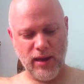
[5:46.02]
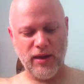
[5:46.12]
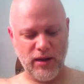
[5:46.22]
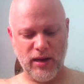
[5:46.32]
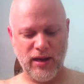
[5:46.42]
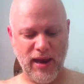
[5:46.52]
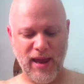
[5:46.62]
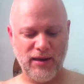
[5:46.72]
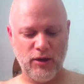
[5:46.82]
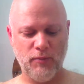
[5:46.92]
Gonna need to add
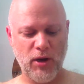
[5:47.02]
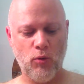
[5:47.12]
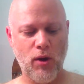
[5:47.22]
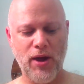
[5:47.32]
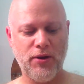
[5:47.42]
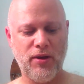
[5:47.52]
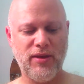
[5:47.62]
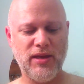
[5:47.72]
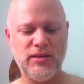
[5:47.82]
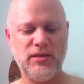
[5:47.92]
a little bit of water to
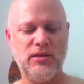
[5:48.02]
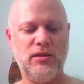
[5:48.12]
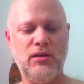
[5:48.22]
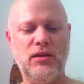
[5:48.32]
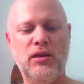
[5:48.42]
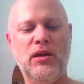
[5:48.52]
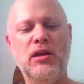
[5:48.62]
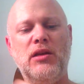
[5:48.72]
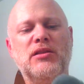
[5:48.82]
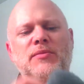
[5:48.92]
this.
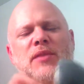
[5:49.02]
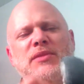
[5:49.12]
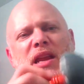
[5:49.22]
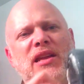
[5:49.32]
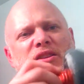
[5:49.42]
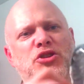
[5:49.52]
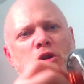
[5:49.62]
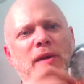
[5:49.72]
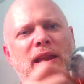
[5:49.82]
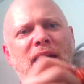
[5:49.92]
Sometimes I like to show
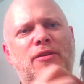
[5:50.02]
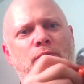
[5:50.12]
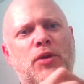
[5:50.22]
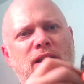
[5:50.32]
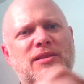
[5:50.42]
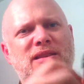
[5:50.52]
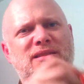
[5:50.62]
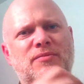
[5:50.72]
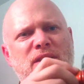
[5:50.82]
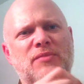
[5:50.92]
my lather process,
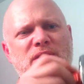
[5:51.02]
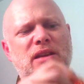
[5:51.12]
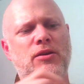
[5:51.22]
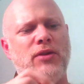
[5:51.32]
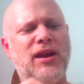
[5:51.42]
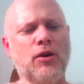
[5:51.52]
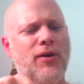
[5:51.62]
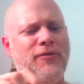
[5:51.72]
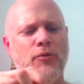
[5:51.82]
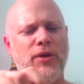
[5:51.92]
sometimes I don't. I know
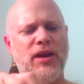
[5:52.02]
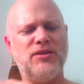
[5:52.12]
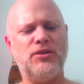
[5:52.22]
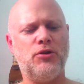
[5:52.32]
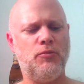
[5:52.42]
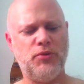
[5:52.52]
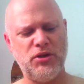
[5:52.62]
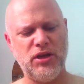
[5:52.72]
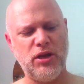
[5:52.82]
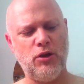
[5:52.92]
everyone has their own
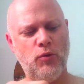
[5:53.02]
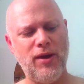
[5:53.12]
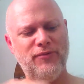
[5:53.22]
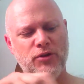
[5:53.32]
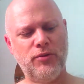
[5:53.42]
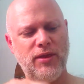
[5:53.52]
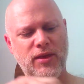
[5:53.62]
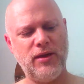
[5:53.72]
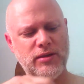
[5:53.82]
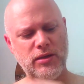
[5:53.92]
particular way of doing
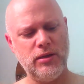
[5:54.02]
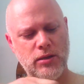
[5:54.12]
things.